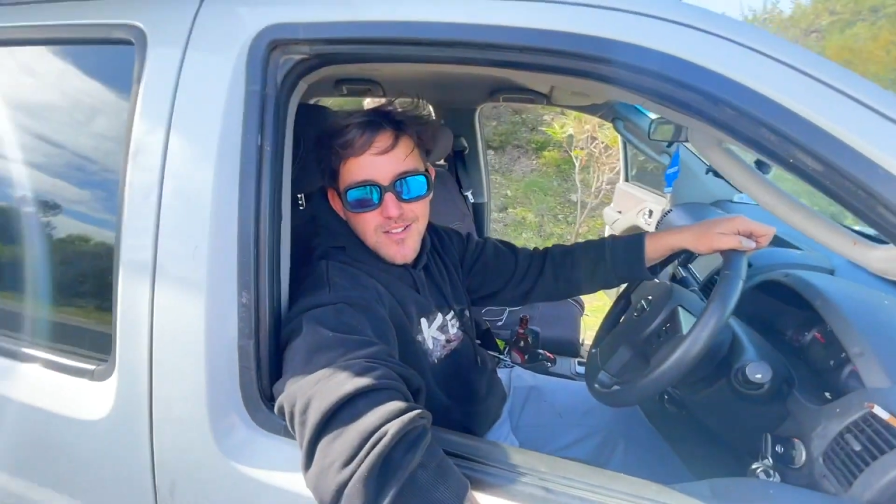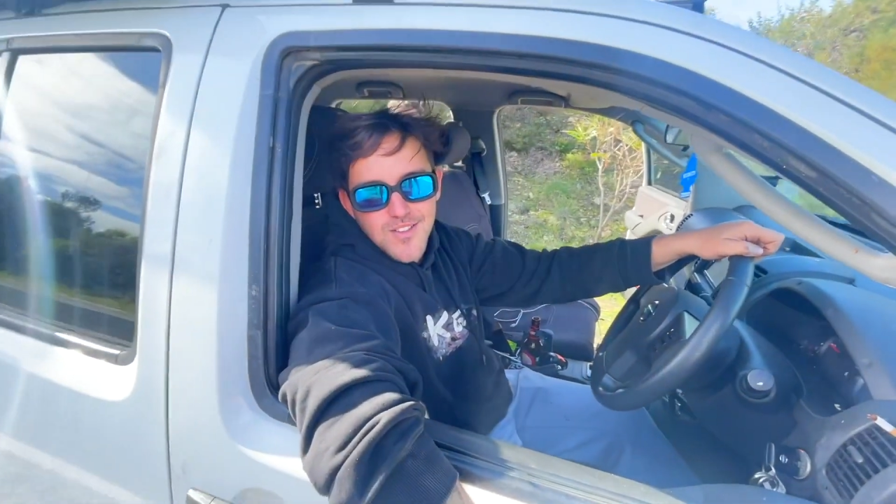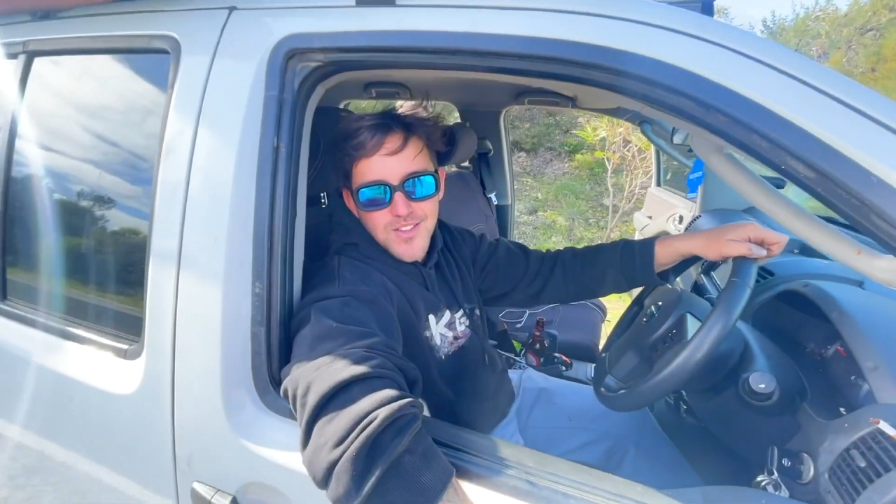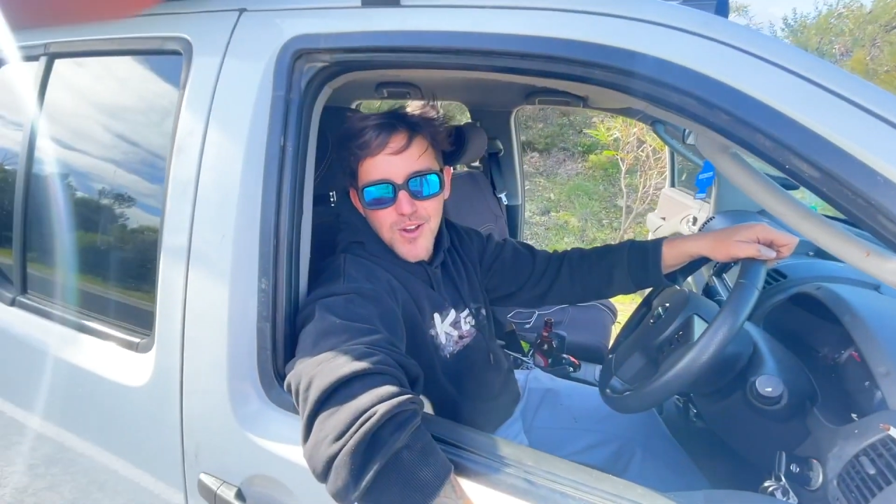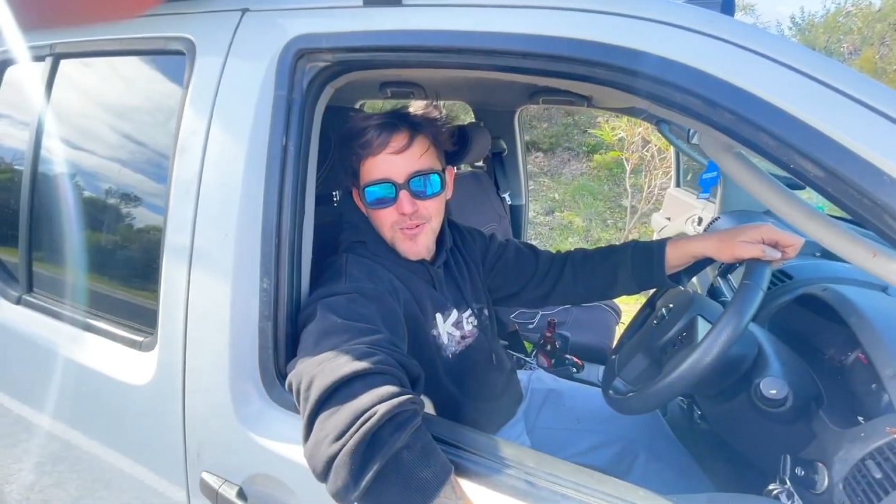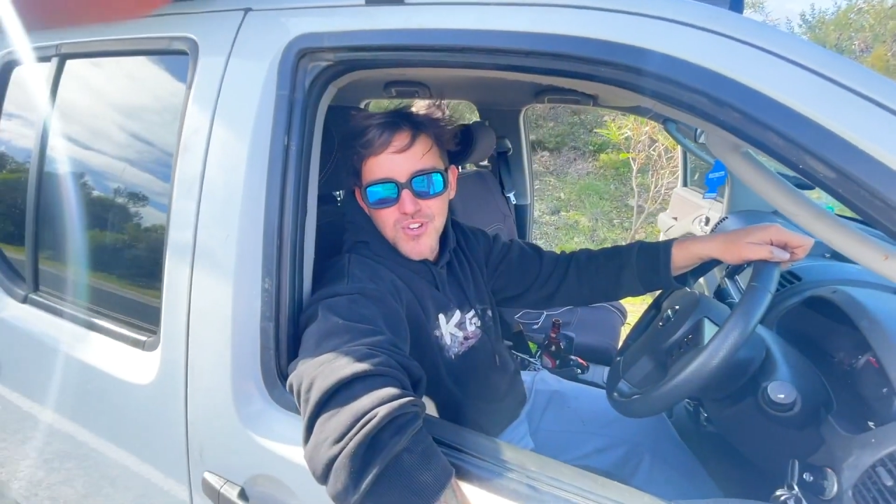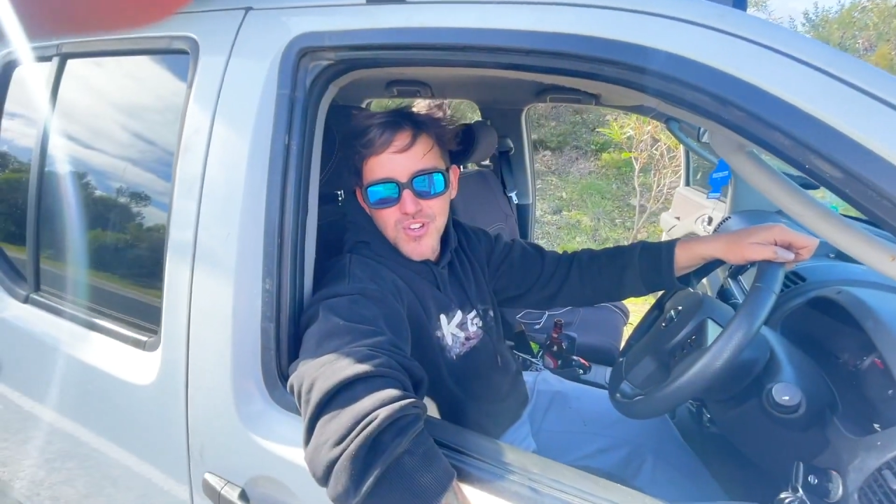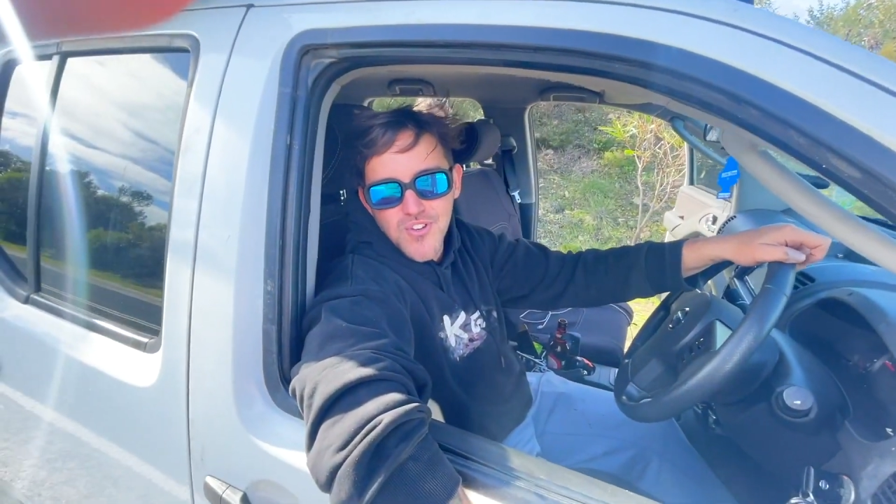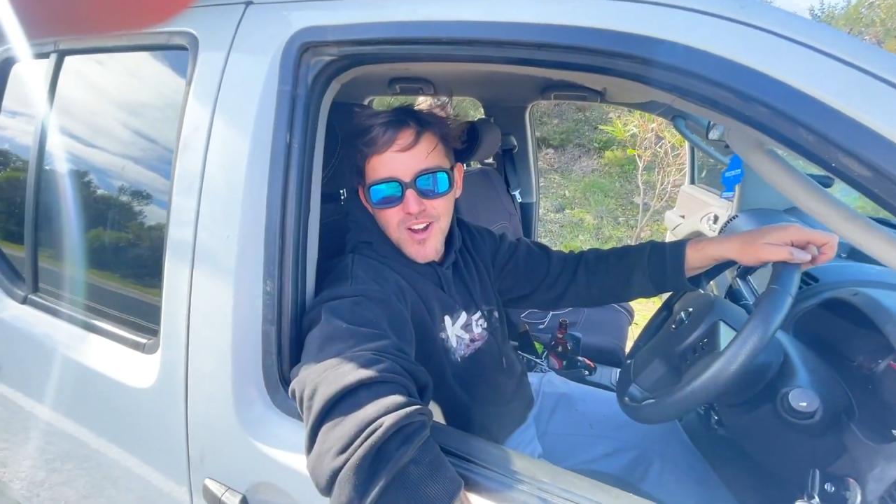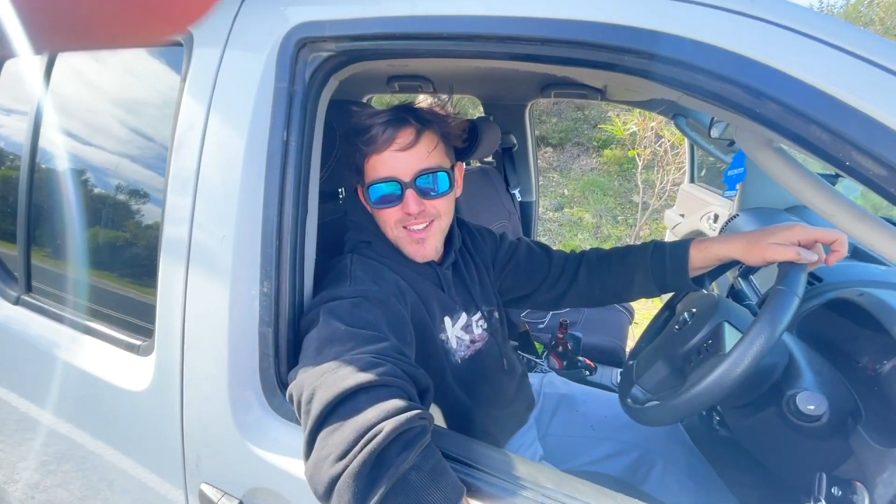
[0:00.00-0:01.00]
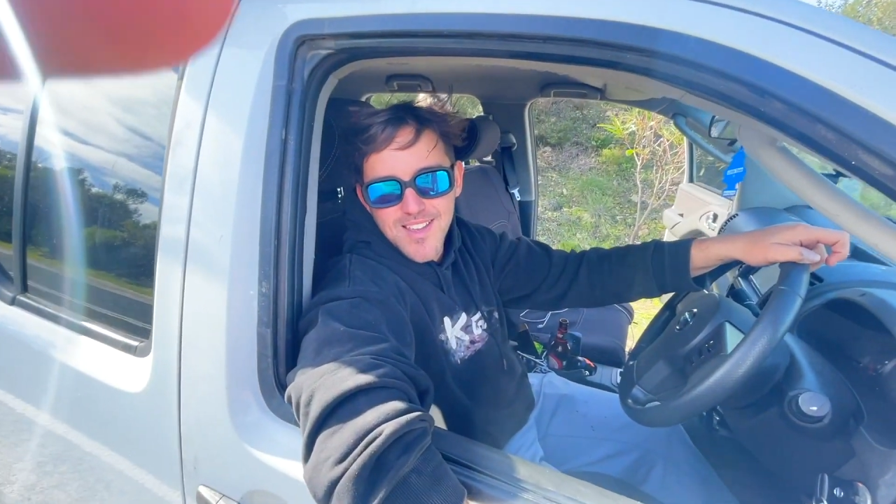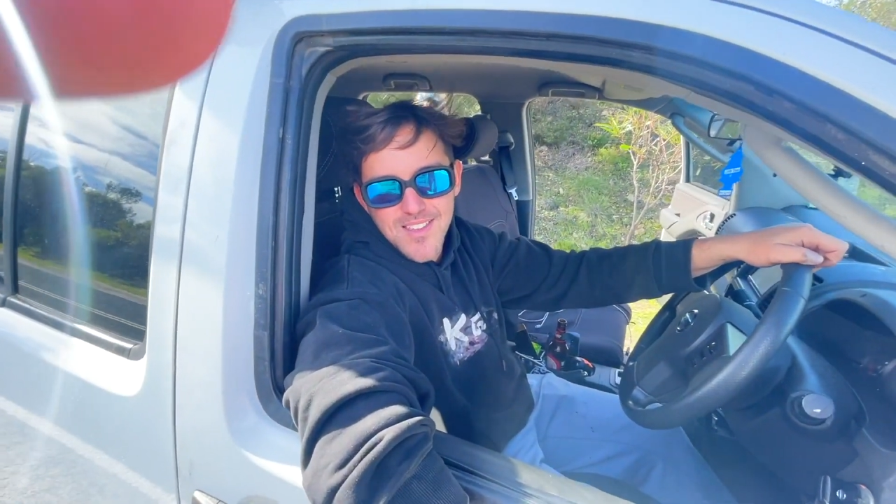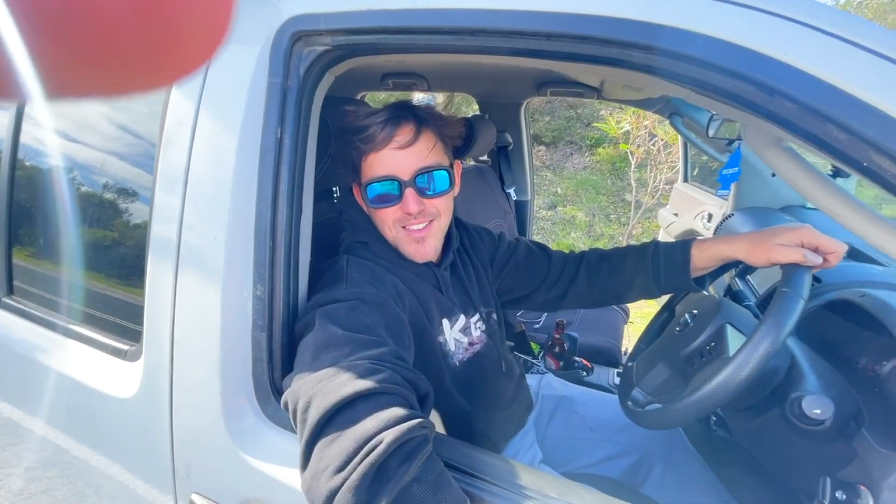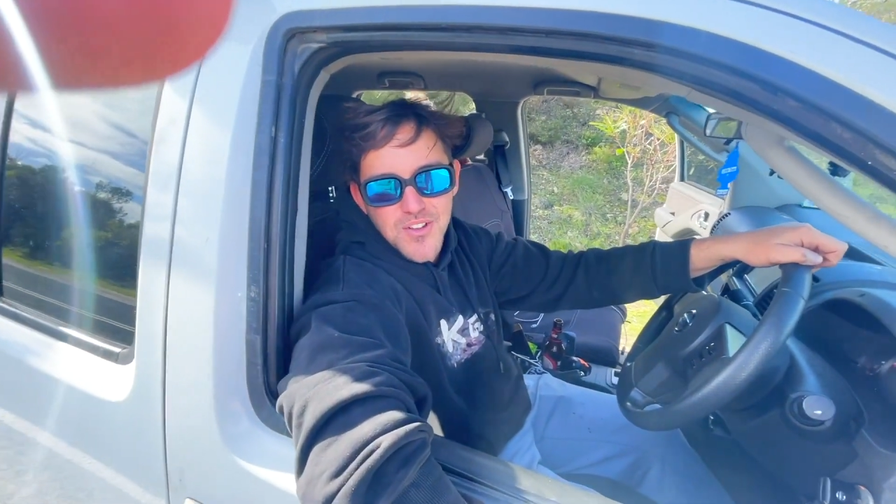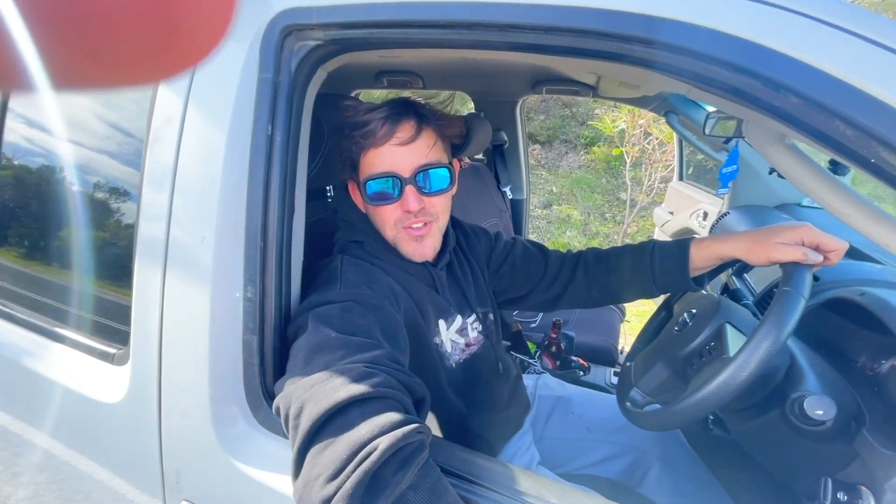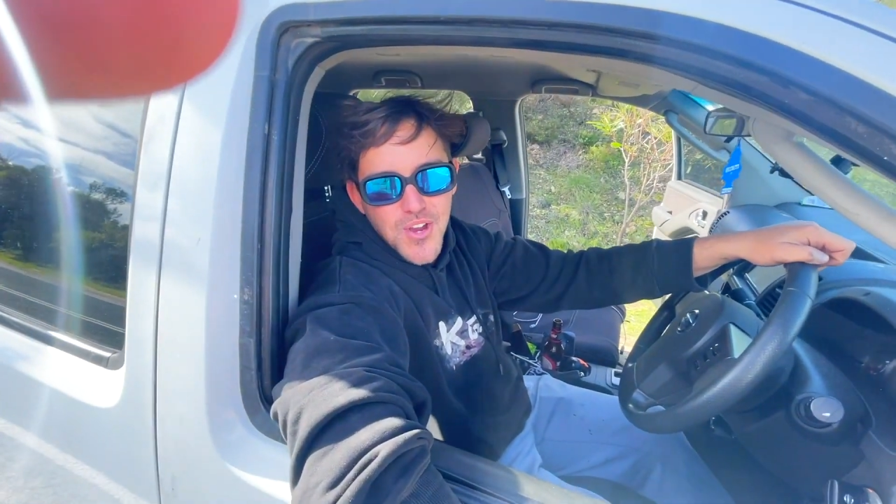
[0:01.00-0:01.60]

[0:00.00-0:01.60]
So we're just trying to get the girls